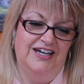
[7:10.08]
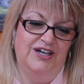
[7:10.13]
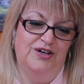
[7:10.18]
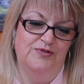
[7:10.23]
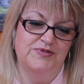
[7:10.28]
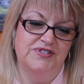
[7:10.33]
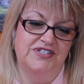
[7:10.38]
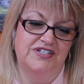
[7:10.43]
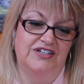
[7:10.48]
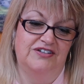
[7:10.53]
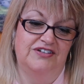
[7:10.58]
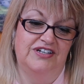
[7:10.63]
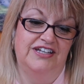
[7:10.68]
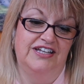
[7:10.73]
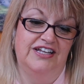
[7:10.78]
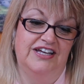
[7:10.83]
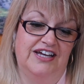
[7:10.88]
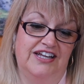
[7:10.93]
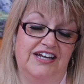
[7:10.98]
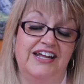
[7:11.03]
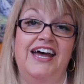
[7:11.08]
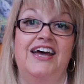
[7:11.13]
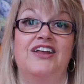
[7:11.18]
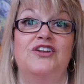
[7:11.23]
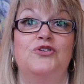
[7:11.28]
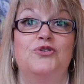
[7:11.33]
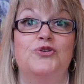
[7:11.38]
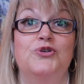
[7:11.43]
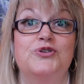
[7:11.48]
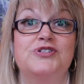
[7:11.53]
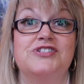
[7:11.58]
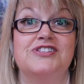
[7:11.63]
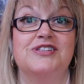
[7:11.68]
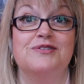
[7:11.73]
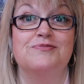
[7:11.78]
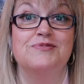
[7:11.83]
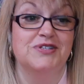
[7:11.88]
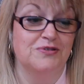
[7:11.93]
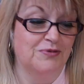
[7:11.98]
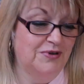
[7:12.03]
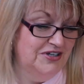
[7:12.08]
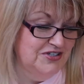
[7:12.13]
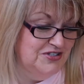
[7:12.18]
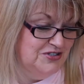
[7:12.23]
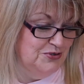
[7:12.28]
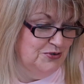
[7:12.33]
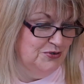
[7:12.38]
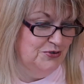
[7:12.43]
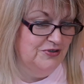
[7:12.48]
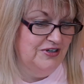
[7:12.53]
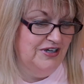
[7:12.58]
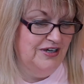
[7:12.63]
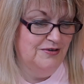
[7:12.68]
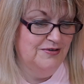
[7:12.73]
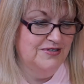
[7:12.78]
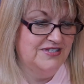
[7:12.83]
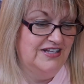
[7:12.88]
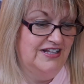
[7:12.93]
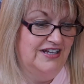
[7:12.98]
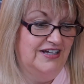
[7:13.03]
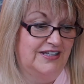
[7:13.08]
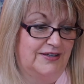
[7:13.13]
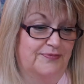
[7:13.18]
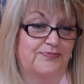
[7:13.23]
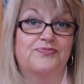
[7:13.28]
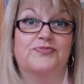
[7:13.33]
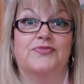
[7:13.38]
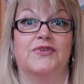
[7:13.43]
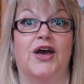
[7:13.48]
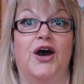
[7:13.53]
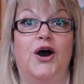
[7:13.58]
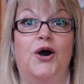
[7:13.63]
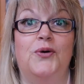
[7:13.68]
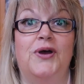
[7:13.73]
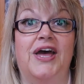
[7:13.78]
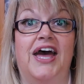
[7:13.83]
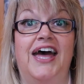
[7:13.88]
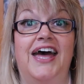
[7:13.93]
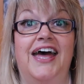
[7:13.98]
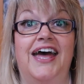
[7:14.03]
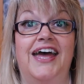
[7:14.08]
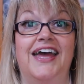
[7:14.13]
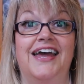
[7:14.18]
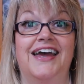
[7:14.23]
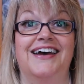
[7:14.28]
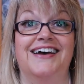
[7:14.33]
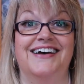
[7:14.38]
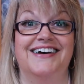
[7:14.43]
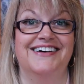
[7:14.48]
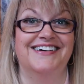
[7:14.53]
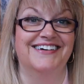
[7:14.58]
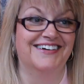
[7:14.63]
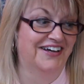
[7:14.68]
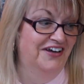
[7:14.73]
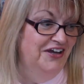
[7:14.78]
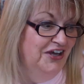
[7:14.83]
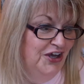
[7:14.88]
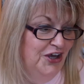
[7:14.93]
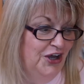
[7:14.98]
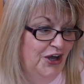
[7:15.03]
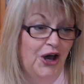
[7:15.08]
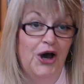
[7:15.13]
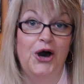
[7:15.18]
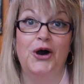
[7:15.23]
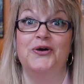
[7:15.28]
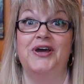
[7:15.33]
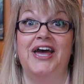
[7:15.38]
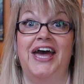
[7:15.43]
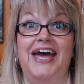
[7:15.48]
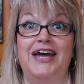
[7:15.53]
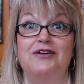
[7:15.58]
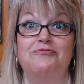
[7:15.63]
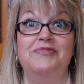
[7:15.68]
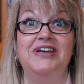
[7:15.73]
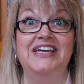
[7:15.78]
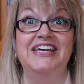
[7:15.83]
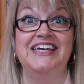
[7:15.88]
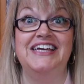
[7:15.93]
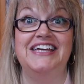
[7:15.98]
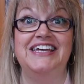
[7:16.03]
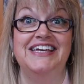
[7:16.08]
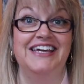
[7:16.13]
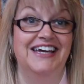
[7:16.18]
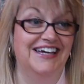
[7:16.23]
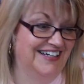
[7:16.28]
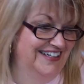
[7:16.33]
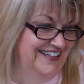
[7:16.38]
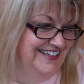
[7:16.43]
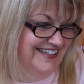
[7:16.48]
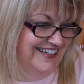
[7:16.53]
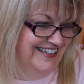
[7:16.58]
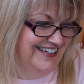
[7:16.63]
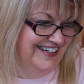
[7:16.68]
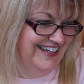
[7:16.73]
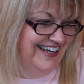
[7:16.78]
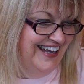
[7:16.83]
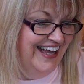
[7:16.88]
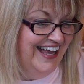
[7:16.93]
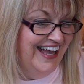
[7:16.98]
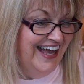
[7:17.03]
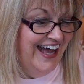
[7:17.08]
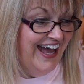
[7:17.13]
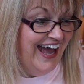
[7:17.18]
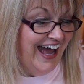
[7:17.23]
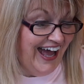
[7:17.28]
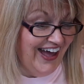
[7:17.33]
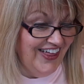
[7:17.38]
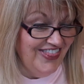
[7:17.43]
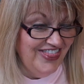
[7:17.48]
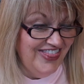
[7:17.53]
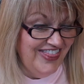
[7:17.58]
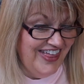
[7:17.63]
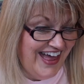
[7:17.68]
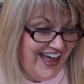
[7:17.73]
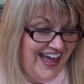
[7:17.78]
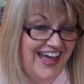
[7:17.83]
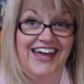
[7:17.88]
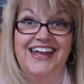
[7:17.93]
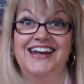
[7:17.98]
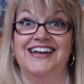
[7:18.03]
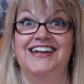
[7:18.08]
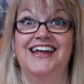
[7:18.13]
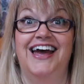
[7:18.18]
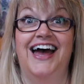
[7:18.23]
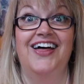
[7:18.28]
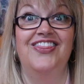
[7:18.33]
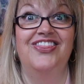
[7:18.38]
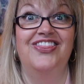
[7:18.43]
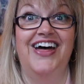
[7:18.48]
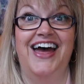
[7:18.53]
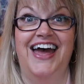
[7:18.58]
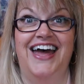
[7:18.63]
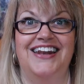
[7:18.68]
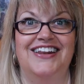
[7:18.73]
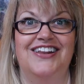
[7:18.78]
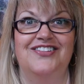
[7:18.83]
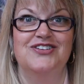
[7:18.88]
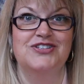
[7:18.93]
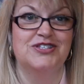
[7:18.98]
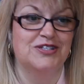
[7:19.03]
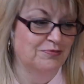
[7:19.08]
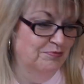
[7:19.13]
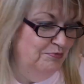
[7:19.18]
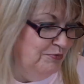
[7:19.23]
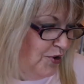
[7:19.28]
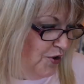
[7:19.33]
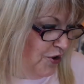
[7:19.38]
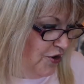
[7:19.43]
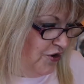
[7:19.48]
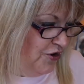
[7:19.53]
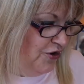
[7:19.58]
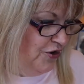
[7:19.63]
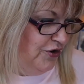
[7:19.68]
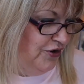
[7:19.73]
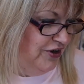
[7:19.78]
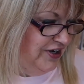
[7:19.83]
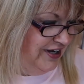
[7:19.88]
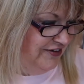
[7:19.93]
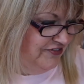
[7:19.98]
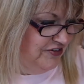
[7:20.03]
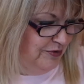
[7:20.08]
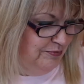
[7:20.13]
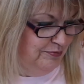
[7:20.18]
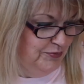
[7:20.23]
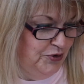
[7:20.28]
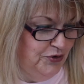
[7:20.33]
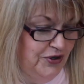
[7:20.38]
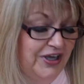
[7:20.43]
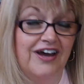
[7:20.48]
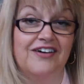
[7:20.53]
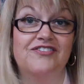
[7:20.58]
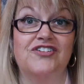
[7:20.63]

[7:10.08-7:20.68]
Absolutely. And I hadn't ordered them, so when I saw it, I was like, okay. Okay, me. And then there's some more. I've got more here.